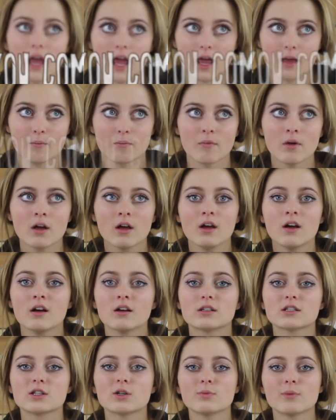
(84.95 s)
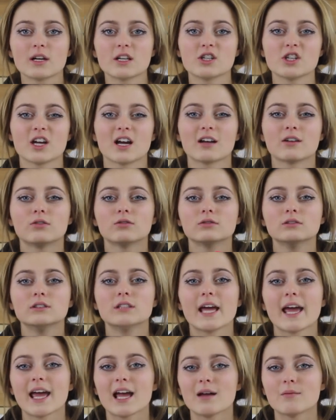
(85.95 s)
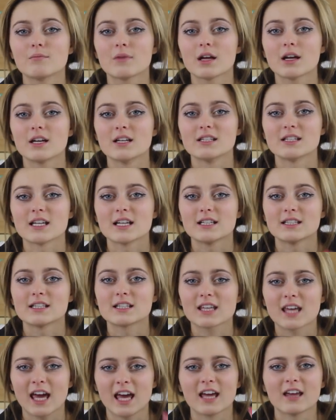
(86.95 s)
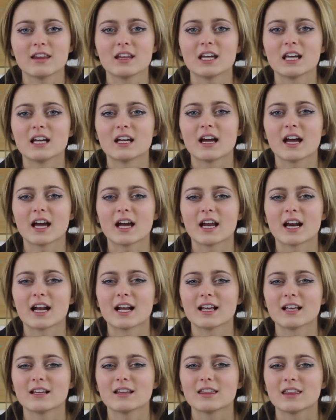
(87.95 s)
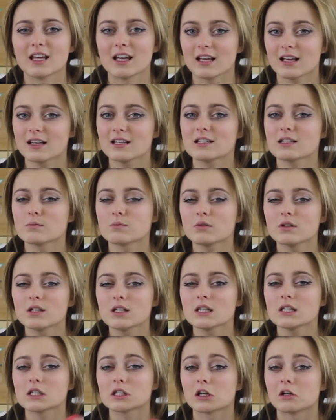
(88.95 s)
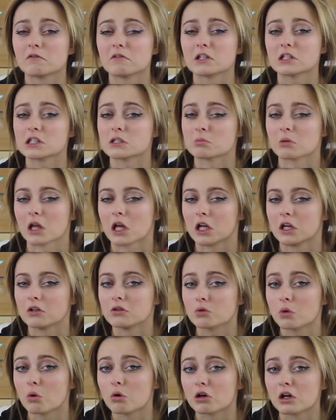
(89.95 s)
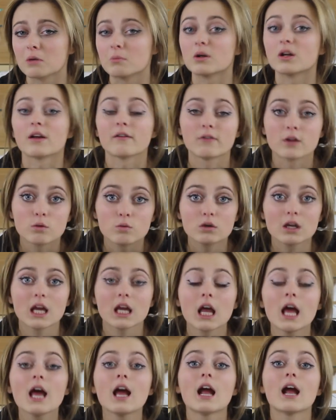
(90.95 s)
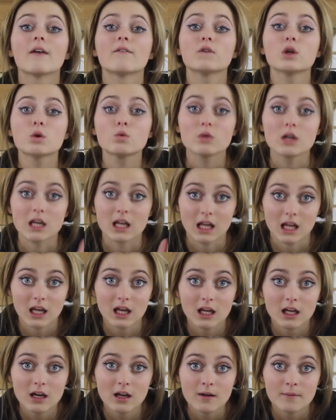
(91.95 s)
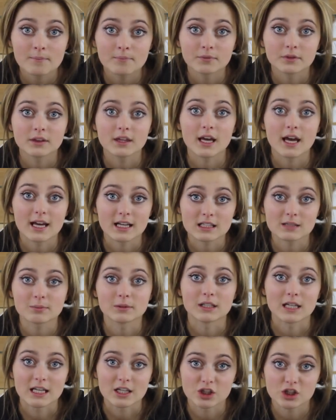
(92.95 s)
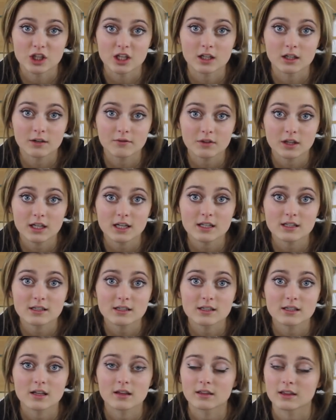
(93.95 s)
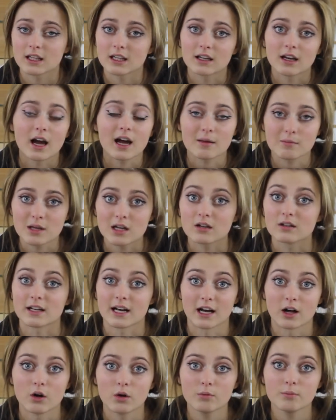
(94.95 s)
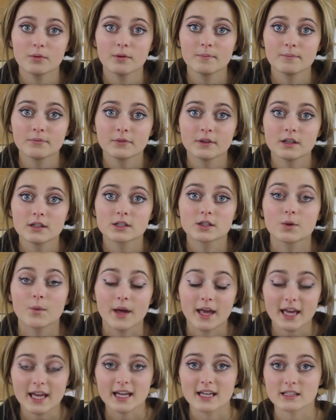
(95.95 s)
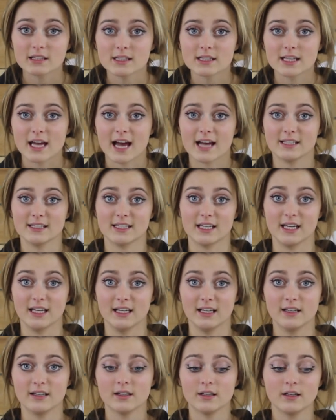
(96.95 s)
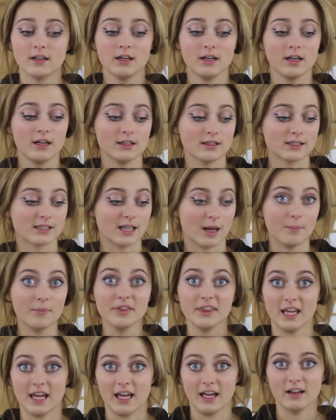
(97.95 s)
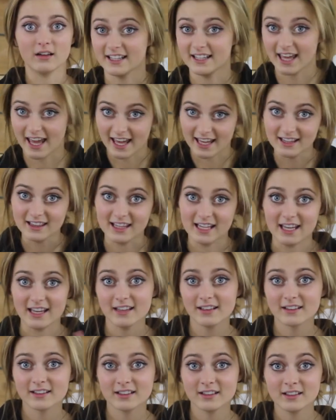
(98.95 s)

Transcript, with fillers: name? So my channel name is It's Kailee and I think it's pretty self-explanatory but if you need if you need the explanation of this then I'm here to help. So it's as in something and Kailee